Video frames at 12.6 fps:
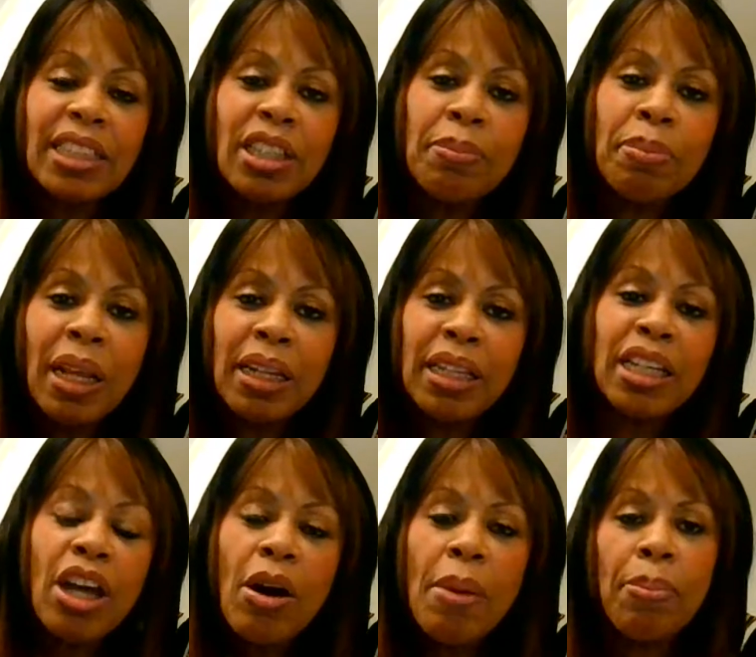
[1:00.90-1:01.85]
to bloody
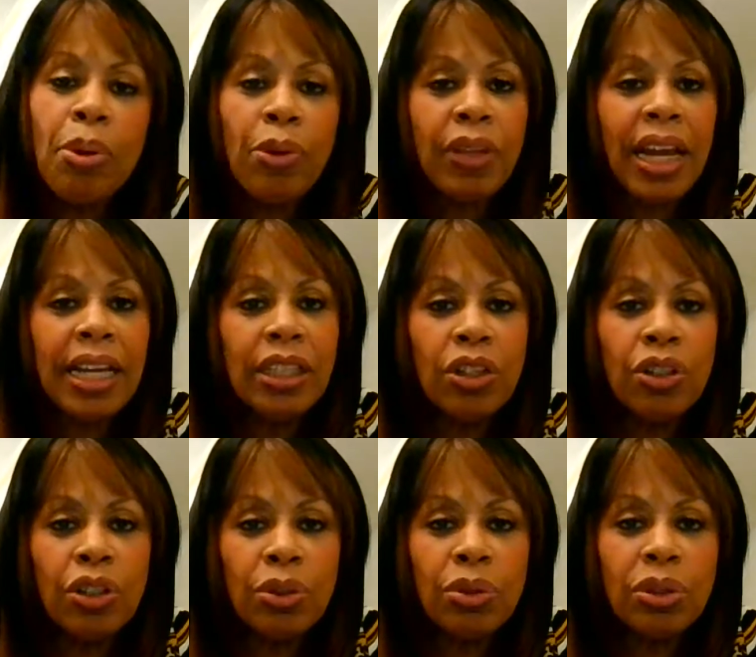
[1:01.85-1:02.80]
go and put that in the
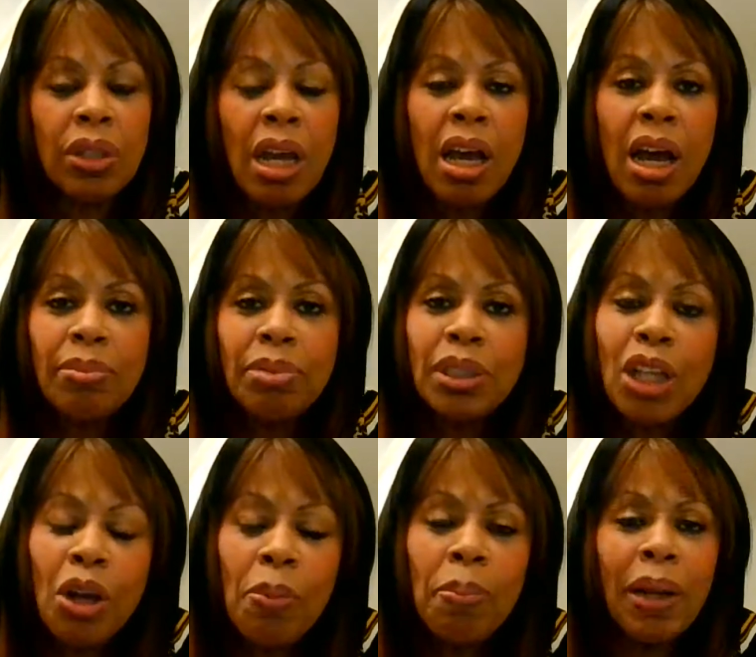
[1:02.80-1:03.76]
news. I'm
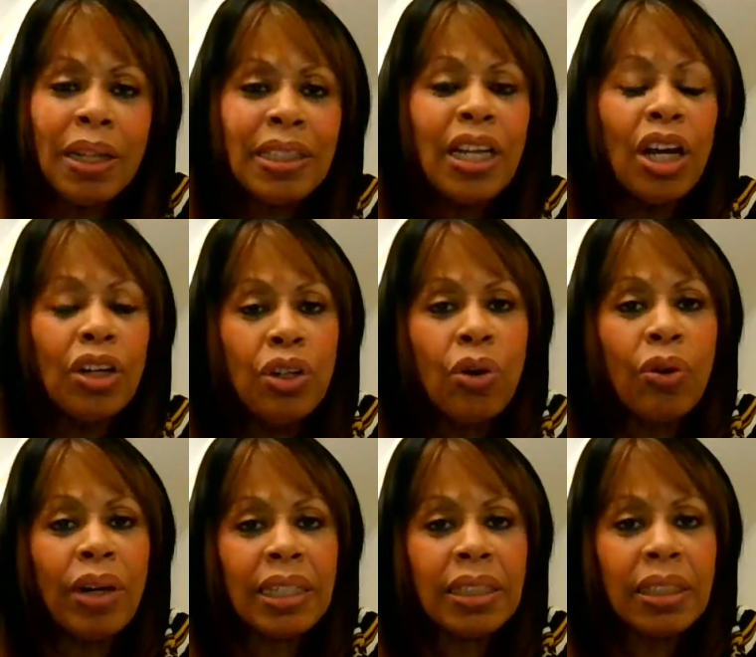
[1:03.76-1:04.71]
so bloody
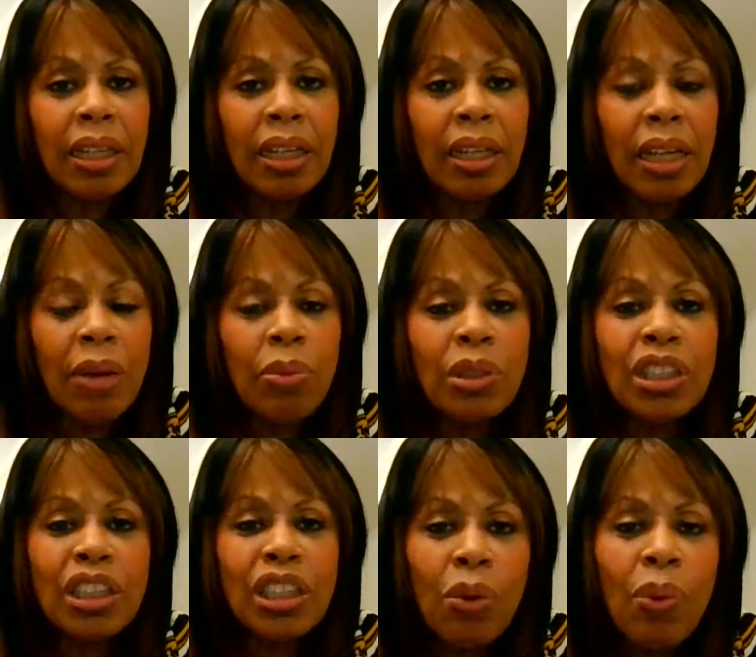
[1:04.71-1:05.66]
annoyed. It was
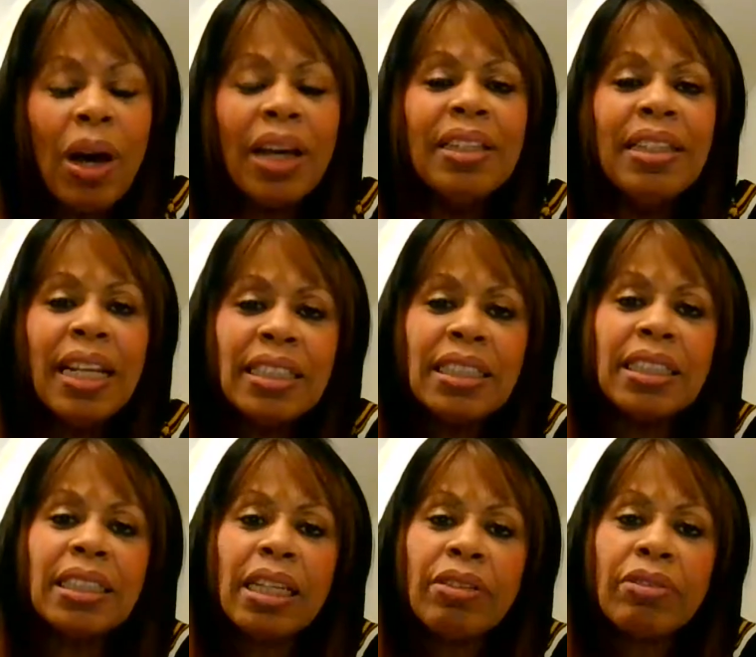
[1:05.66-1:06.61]
so
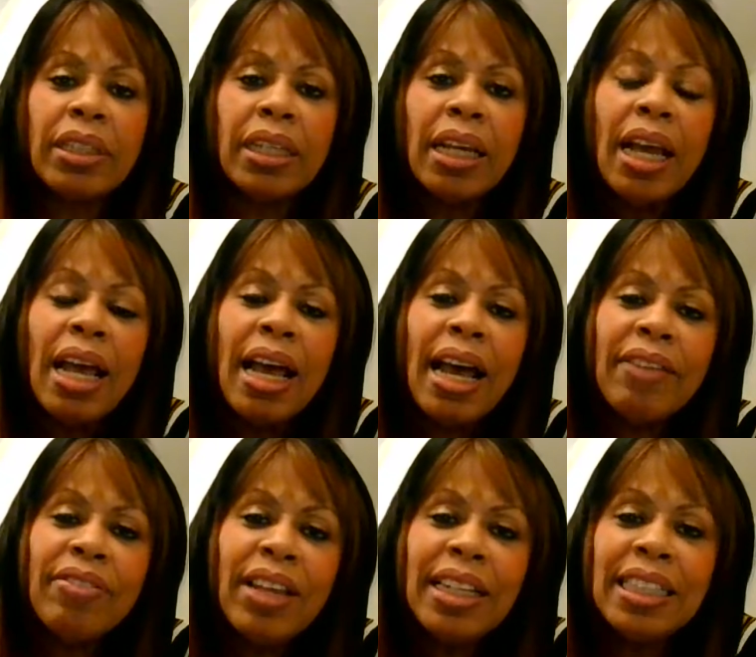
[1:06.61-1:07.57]
unnecessary.
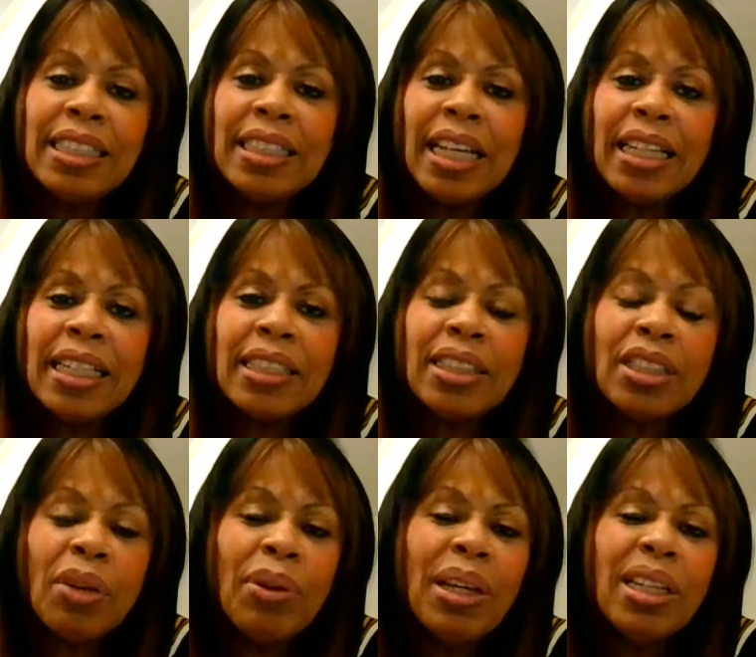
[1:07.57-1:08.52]
And then he said it
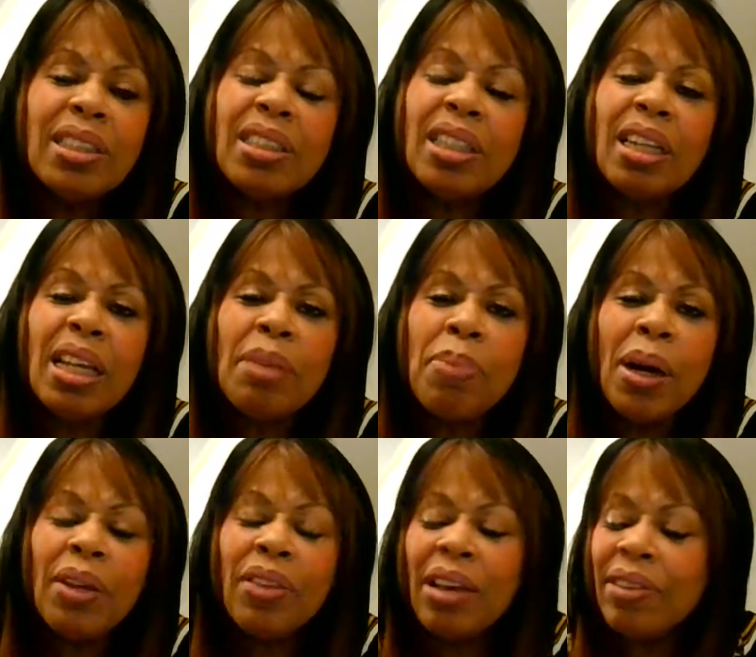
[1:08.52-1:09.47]
so innocently.
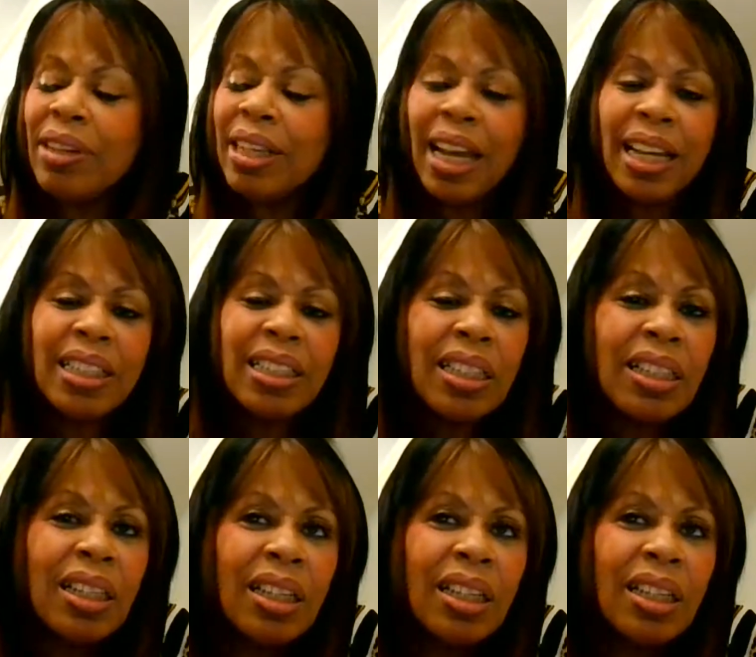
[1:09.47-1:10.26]
But there again,